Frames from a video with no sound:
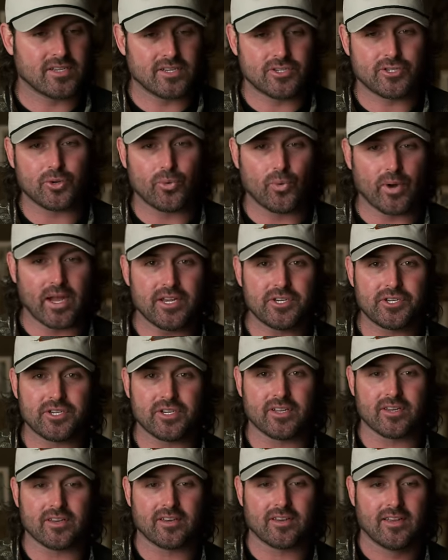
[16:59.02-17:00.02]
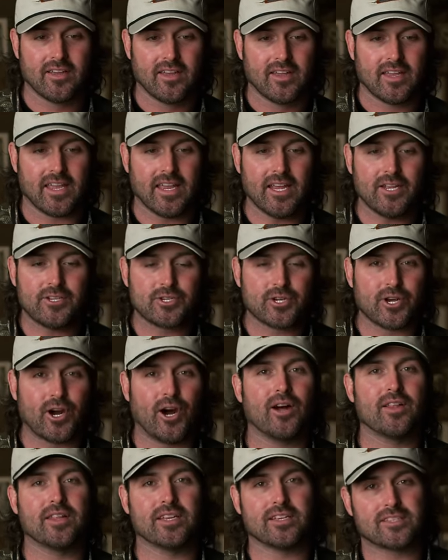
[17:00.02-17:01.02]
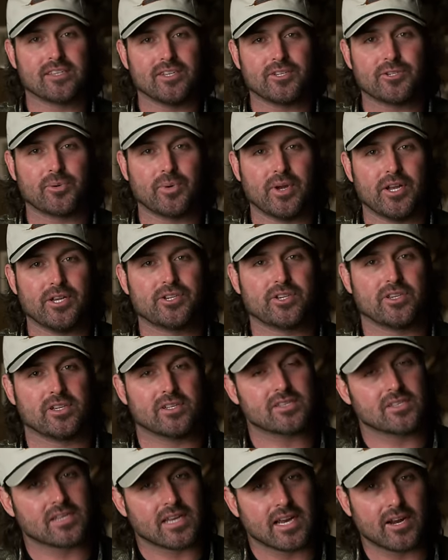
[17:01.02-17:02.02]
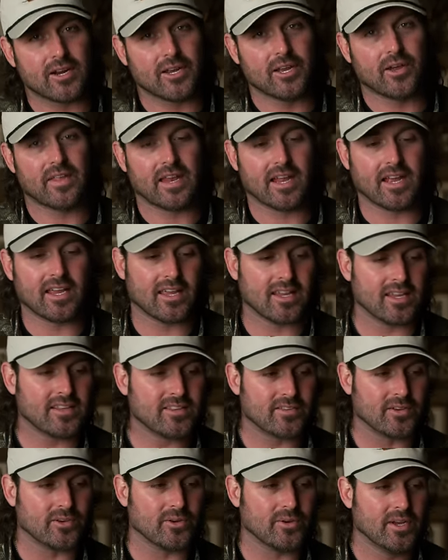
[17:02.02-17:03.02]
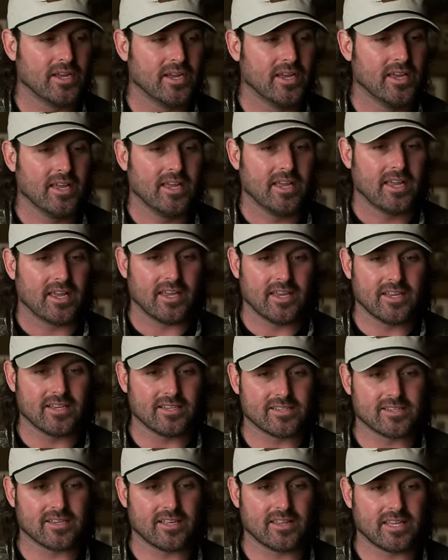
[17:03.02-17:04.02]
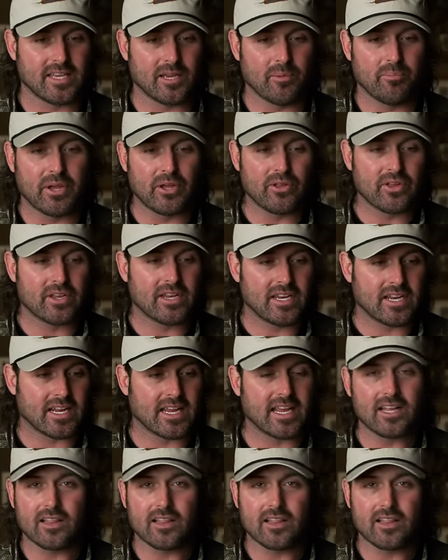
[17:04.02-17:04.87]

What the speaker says: situation, each calling situation and scenario that I get into is the ability to